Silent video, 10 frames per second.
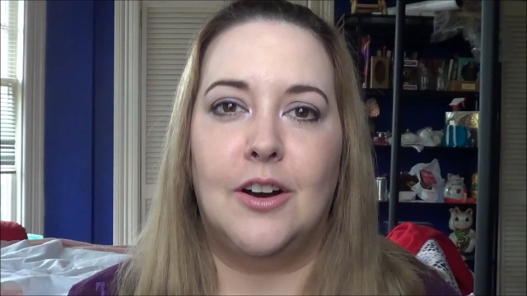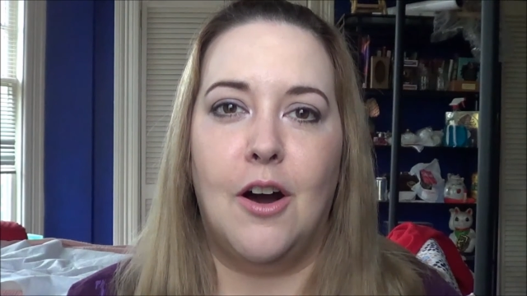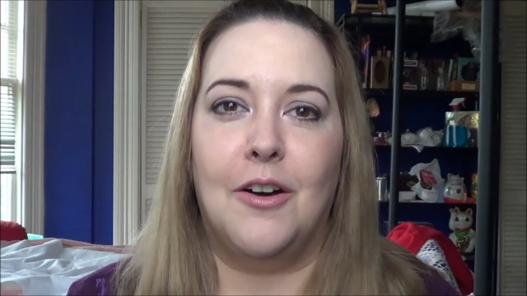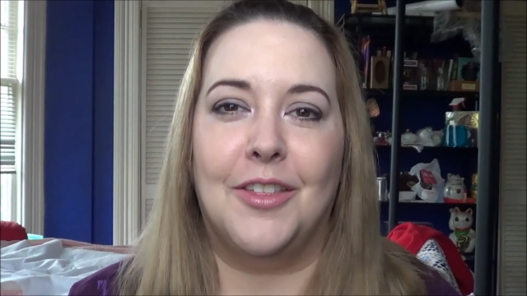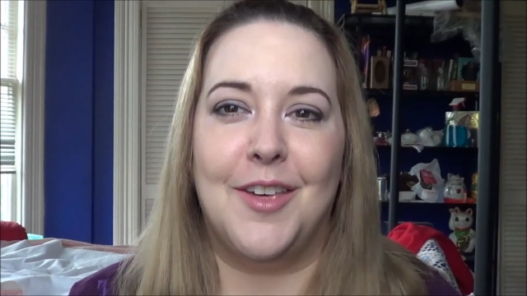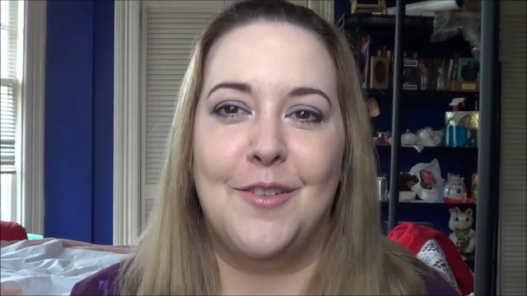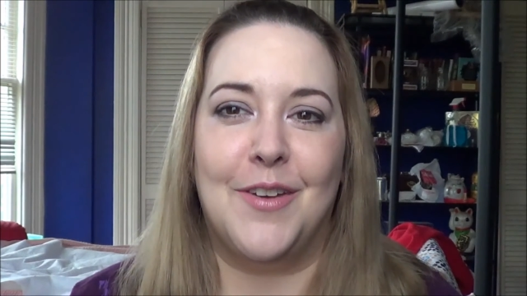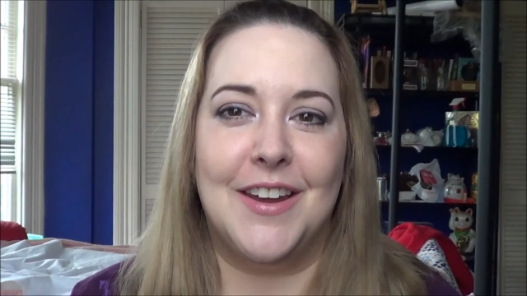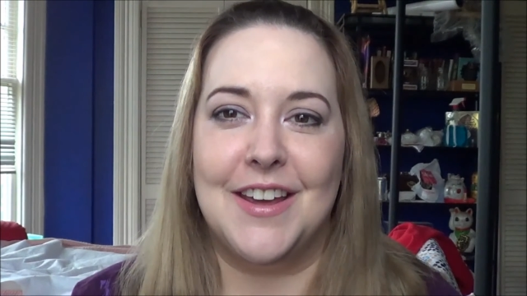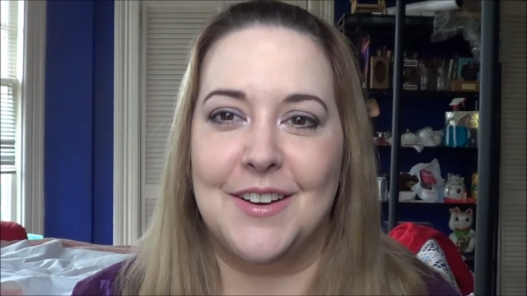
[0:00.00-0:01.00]
all the
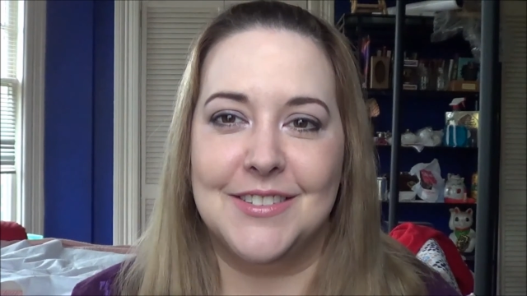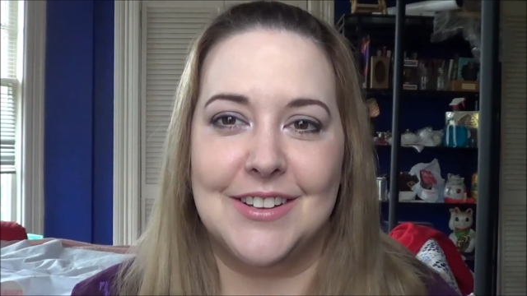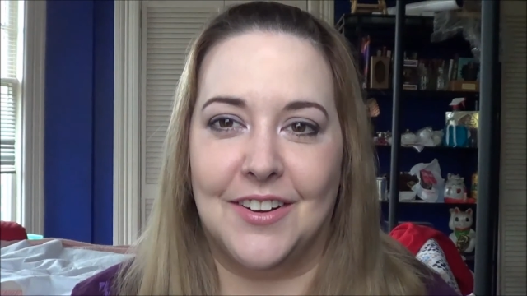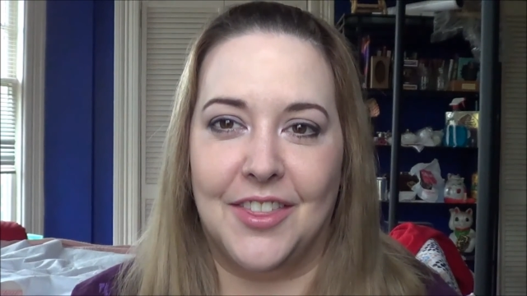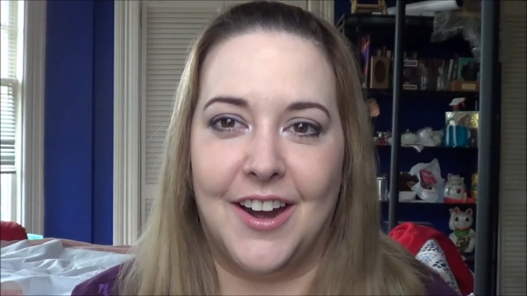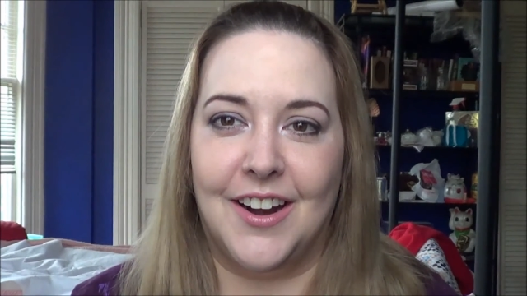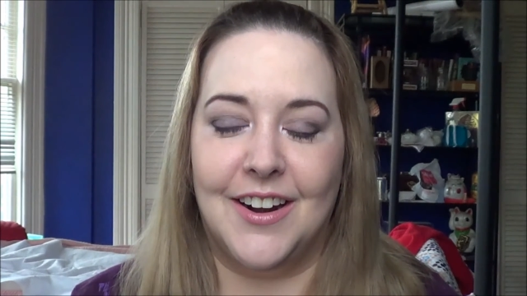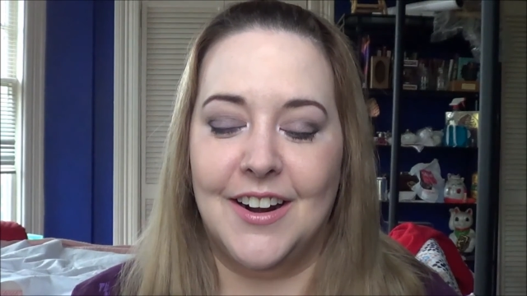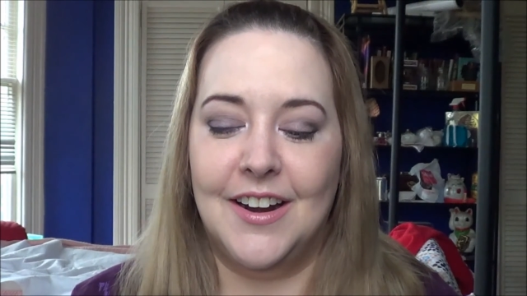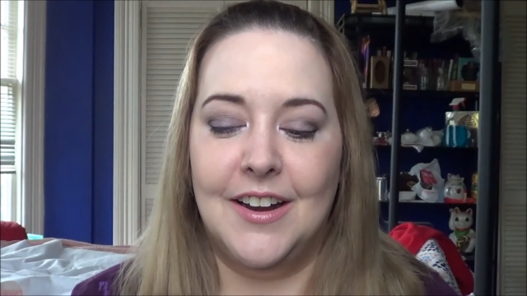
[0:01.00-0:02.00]
videos on there.